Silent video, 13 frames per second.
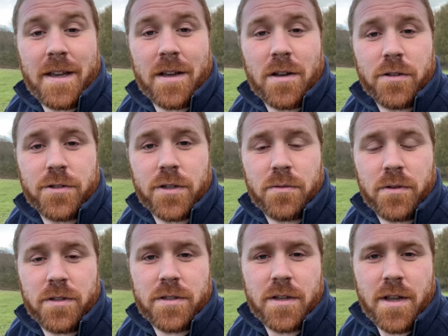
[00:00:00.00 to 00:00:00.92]

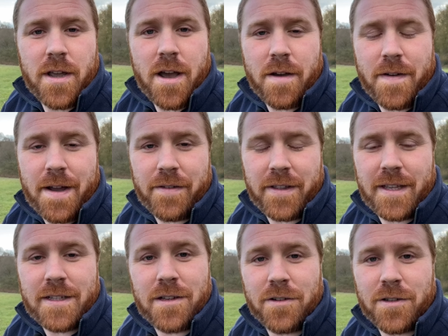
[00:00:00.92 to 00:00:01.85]
consequence of having
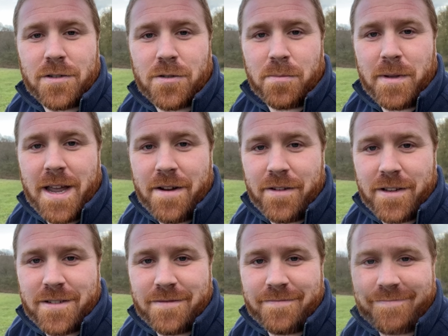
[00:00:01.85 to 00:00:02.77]
these longer scrubby areas.